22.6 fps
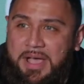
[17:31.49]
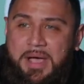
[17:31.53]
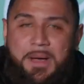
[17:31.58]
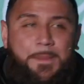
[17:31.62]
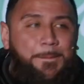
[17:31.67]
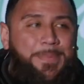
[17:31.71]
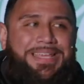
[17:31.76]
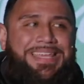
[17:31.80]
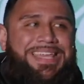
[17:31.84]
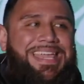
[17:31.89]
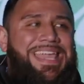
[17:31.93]

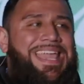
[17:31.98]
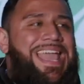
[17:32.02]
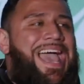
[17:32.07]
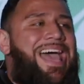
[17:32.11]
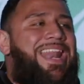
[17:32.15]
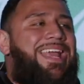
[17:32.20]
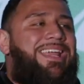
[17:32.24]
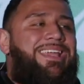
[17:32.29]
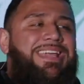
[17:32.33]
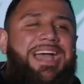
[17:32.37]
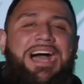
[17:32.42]
but he had
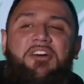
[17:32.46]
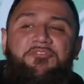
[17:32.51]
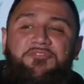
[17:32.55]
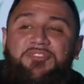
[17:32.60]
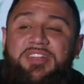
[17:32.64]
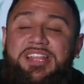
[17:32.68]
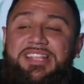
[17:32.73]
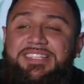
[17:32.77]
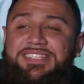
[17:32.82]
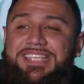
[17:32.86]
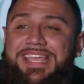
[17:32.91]
a
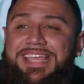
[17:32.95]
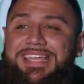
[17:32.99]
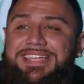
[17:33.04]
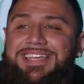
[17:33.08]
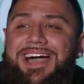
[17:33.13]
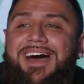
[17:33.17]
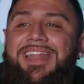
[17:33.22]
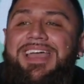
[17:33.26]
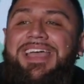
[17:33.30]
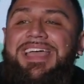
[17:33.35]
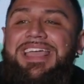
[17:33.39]
confidence in
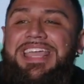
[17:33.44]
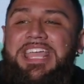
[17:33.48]
God.